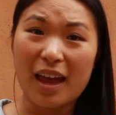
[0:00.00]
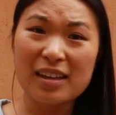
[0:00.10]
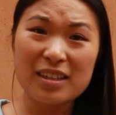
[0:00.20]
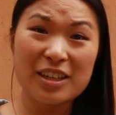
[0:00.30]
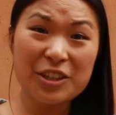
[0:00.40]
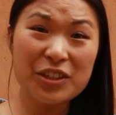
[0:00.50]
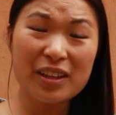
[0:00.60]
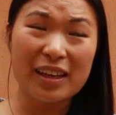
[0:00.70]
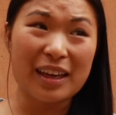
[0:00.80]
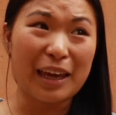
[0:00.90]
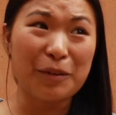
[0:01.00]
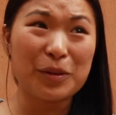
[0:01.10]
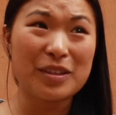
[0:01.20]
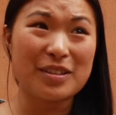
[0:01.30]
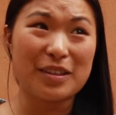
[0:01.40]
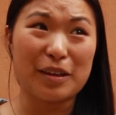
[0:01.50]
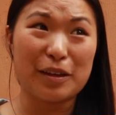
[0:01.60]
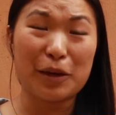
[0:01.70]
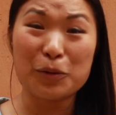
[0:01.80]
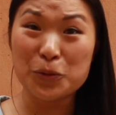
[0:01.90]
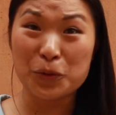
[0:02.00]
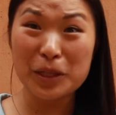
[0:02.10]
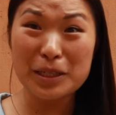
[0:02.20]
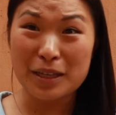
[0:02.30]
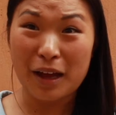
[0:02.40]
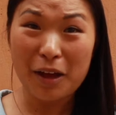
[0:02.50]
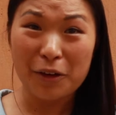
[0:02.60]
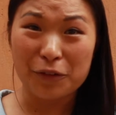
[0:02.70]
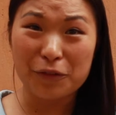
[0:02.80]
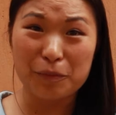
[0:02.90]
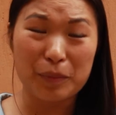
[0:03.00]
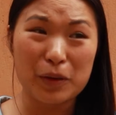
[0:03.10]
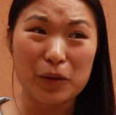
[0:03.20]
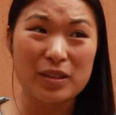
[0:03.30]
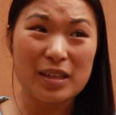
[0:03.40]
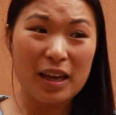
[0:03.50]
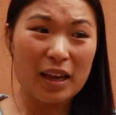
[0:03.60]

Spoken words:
And initially it was really tough, because